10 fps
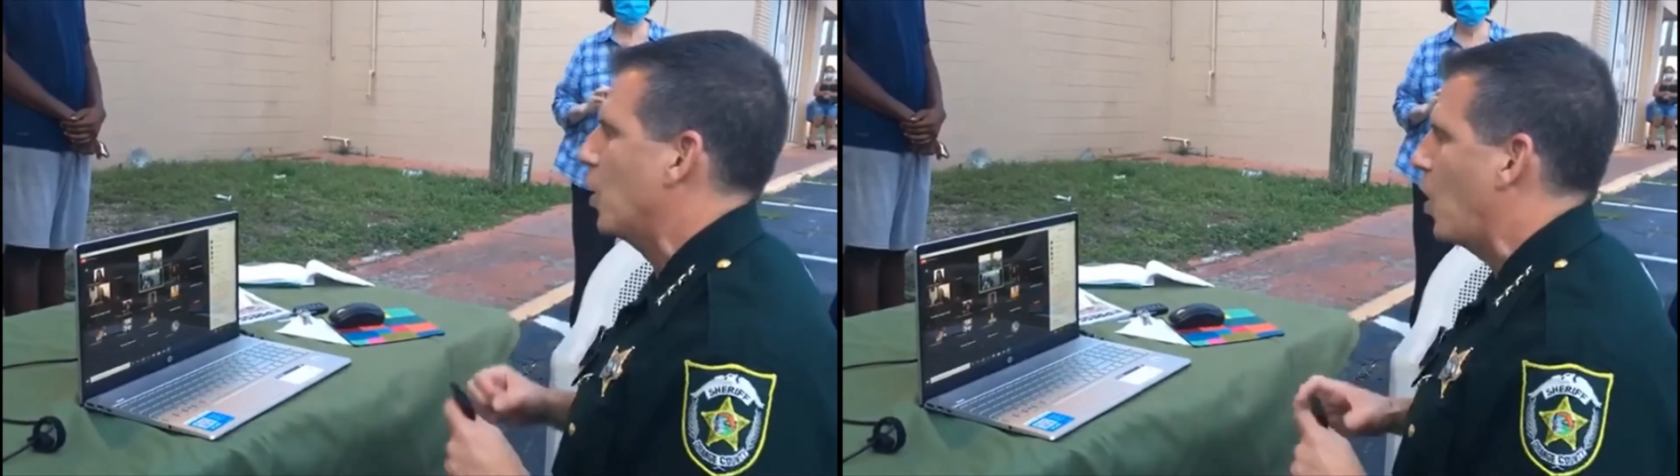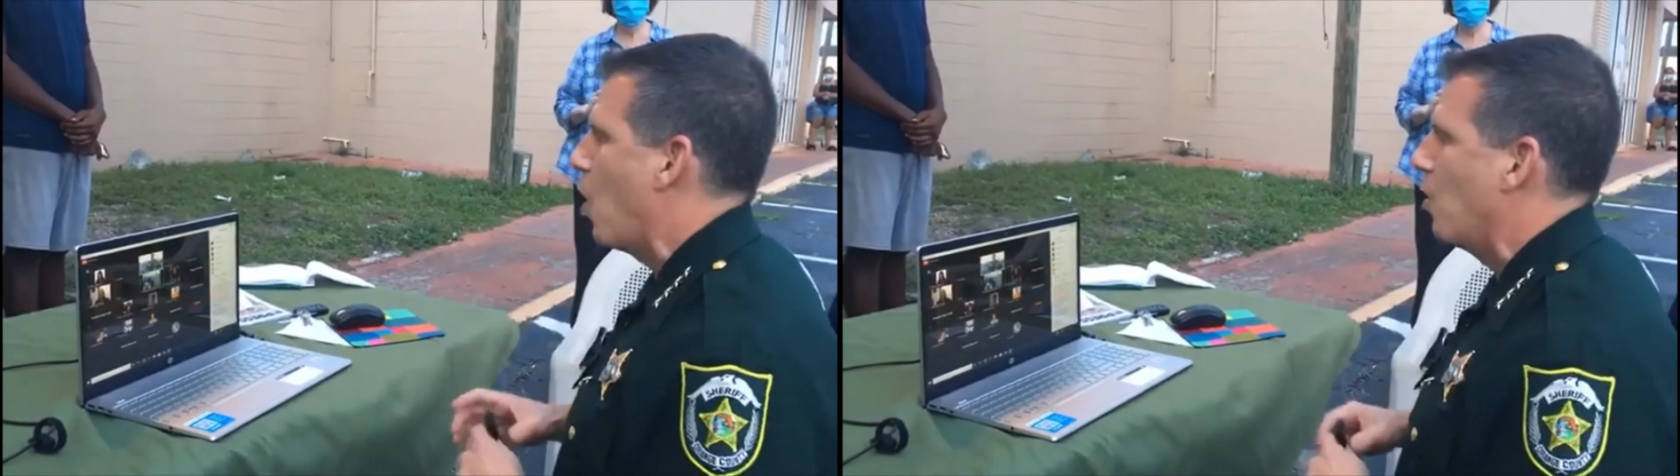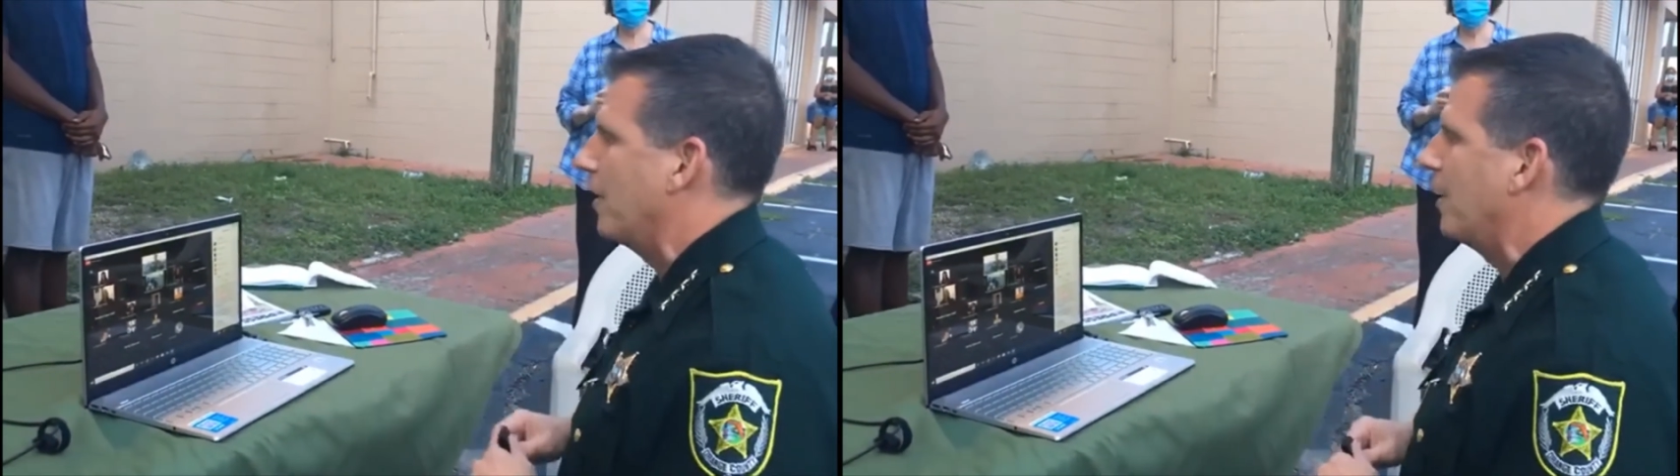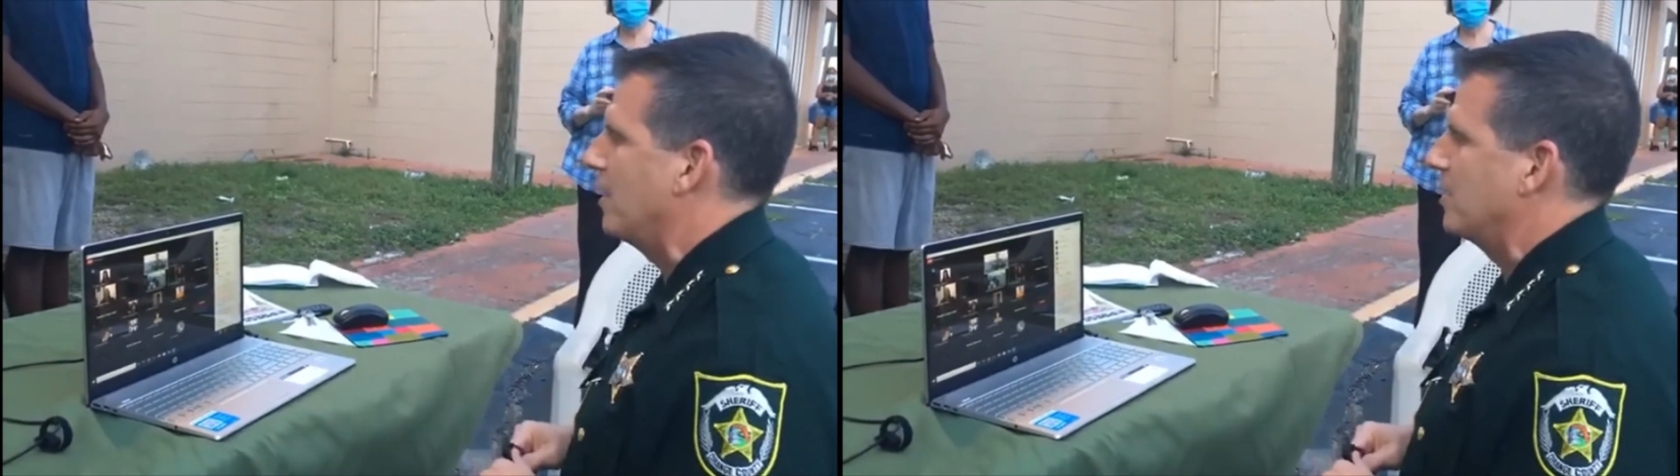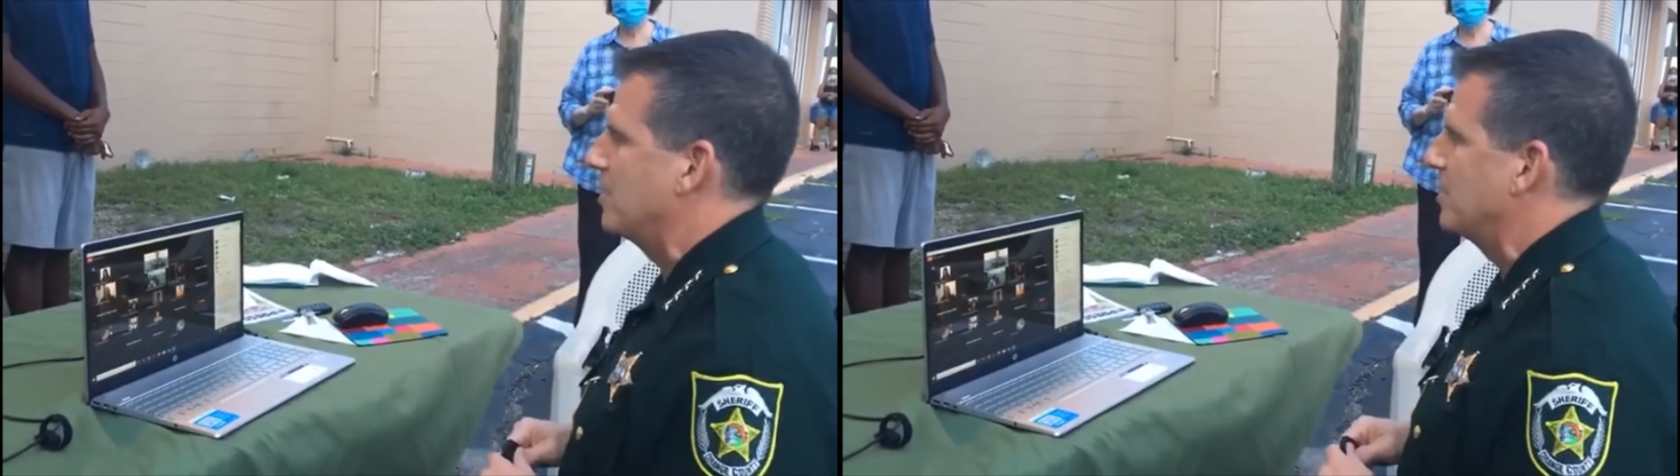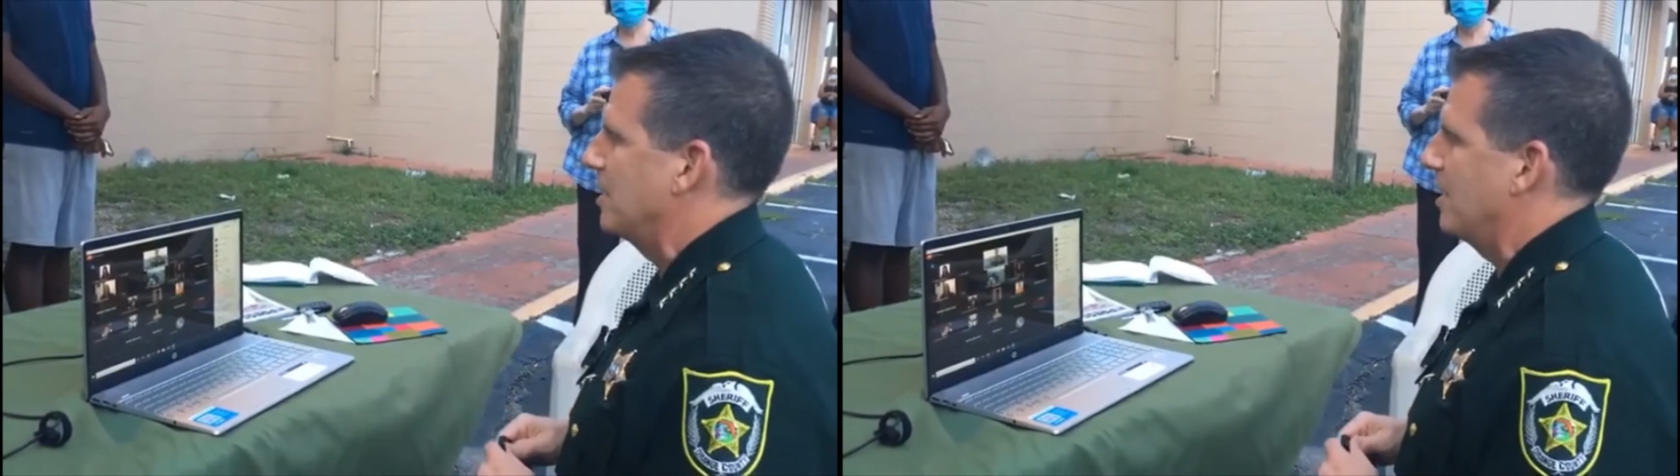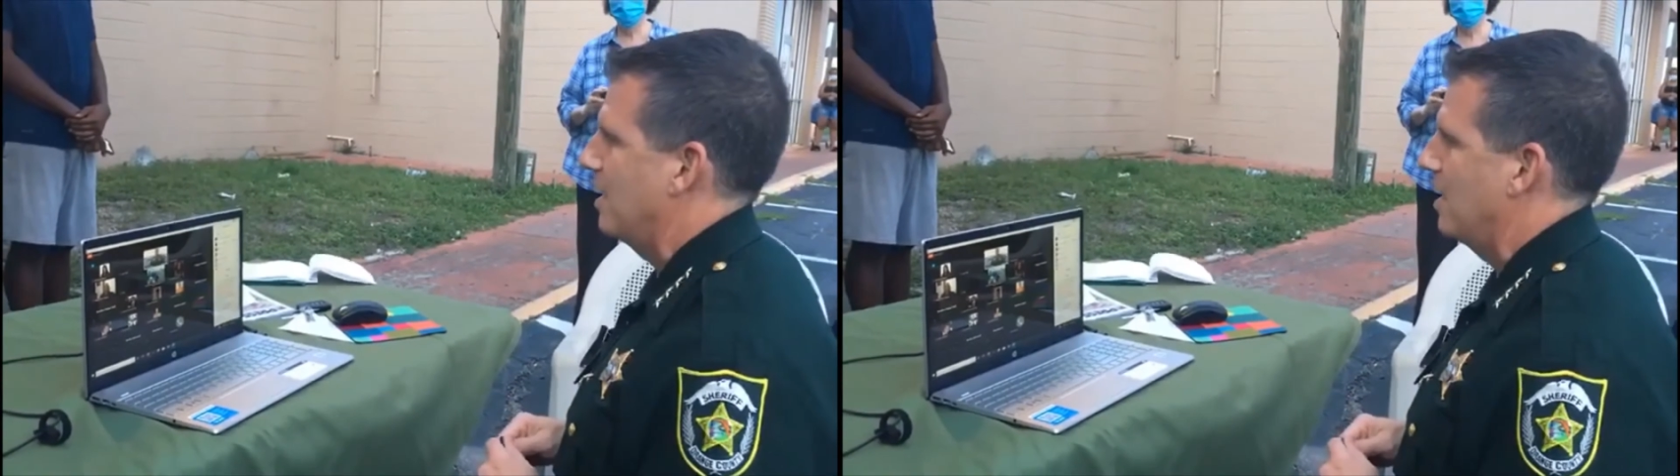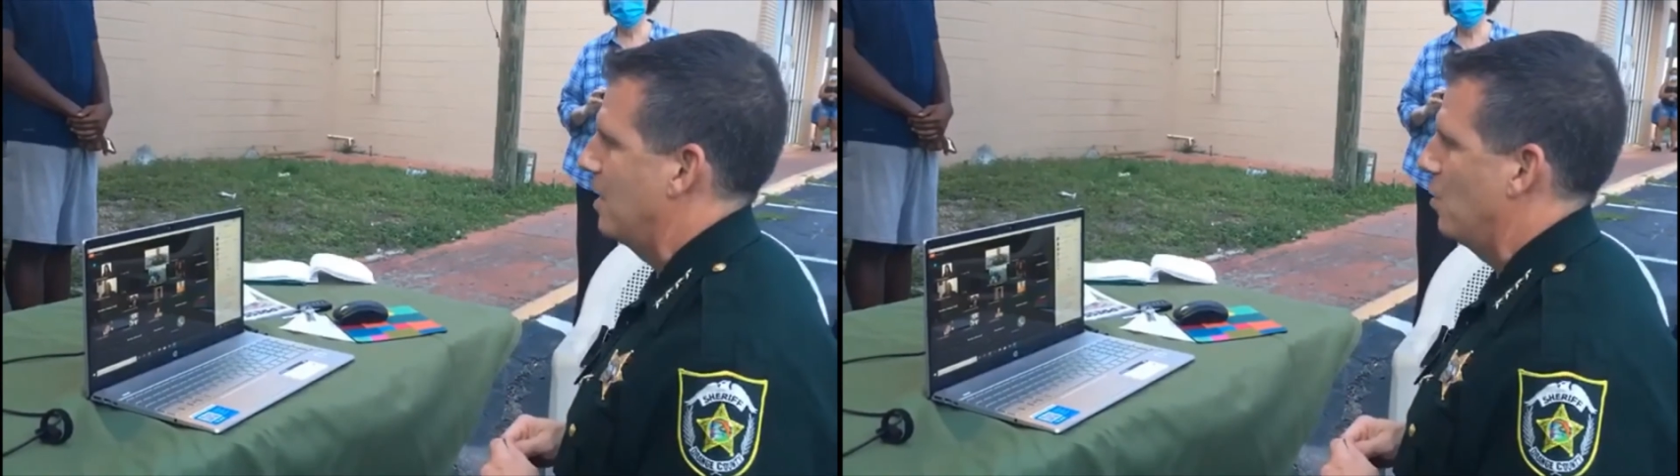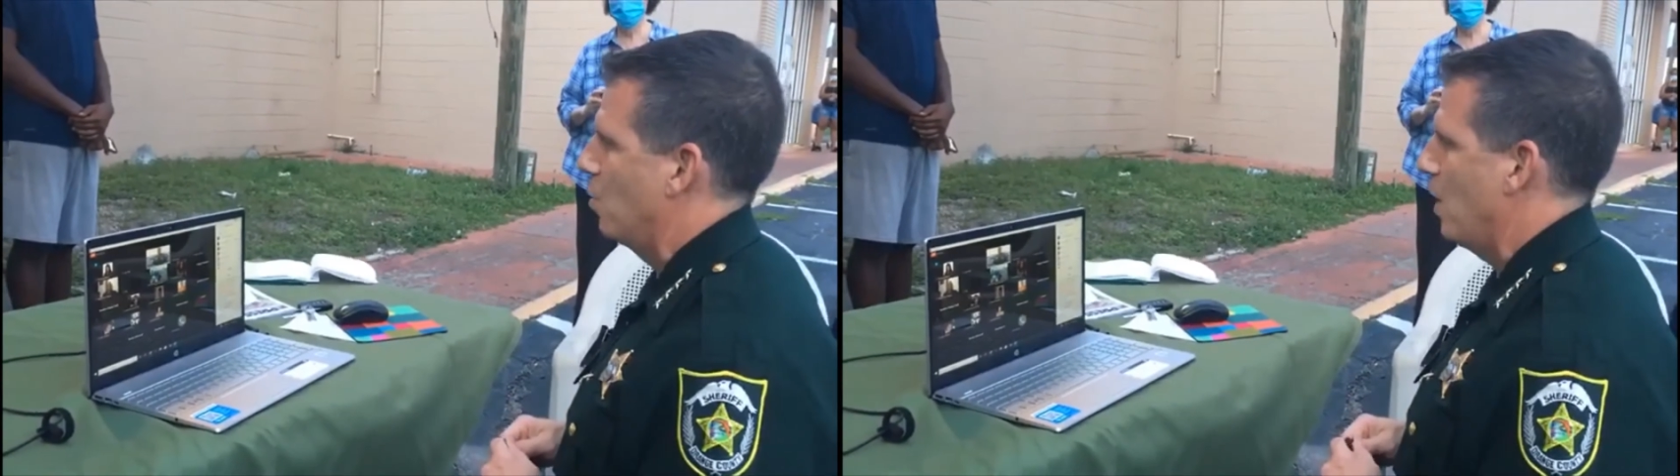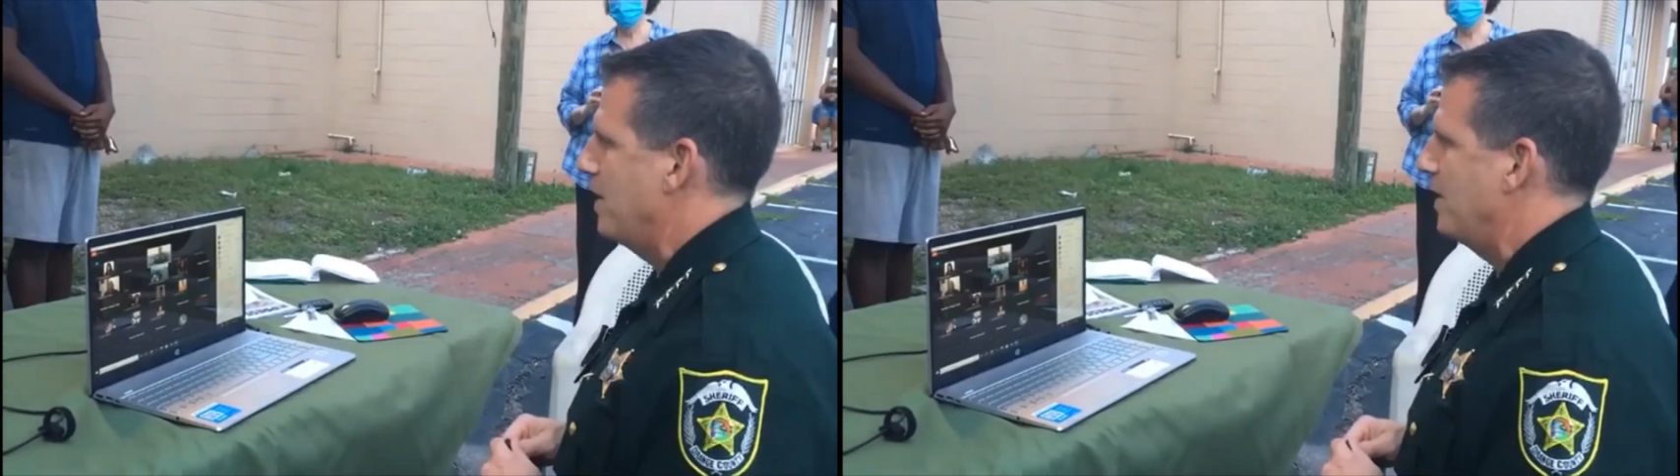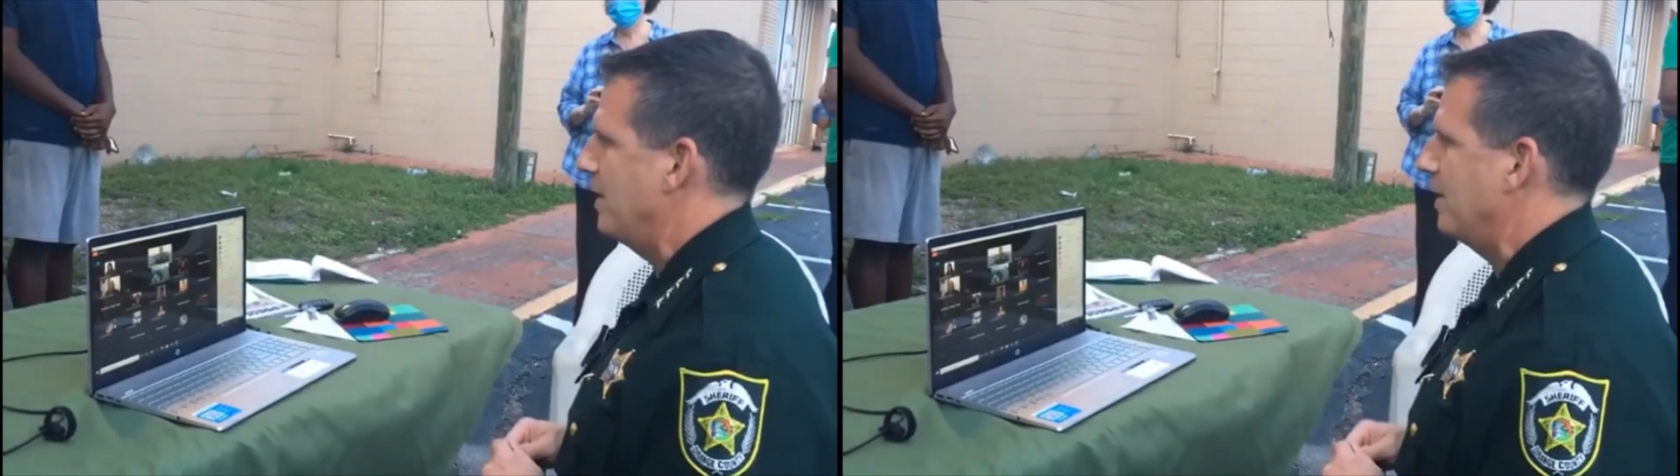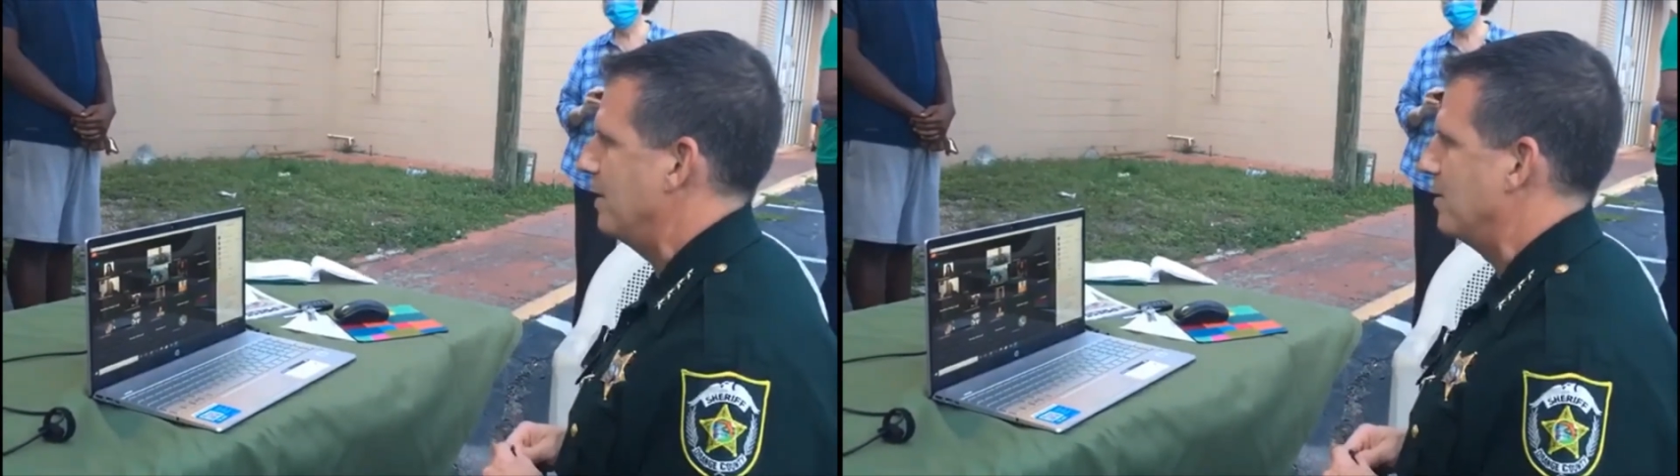calling us uh, when needed.